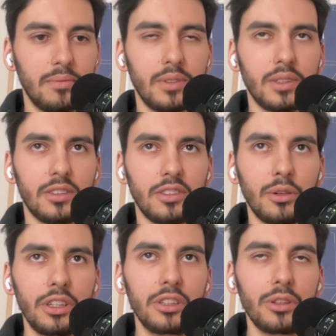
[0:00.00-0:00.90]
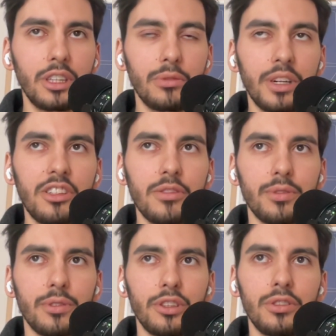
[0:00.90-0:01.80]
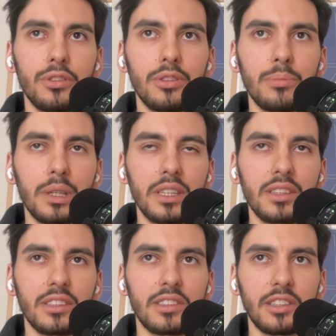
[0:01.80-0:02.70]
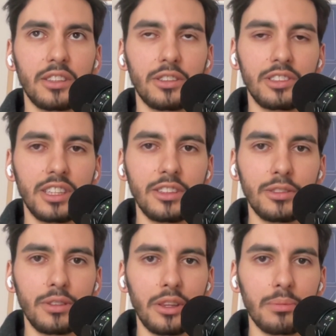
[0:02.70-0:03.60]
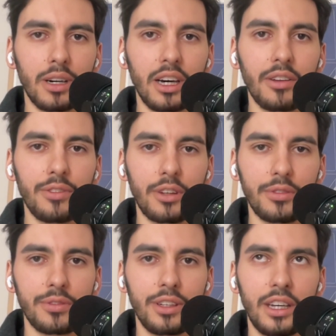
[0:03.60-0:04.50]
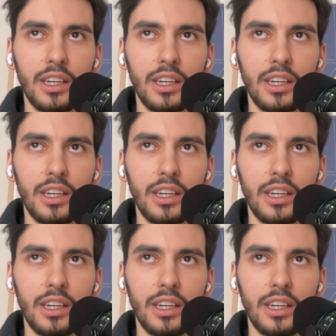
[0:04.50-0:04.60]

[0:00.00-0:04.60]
So innovation for you means continuing the path of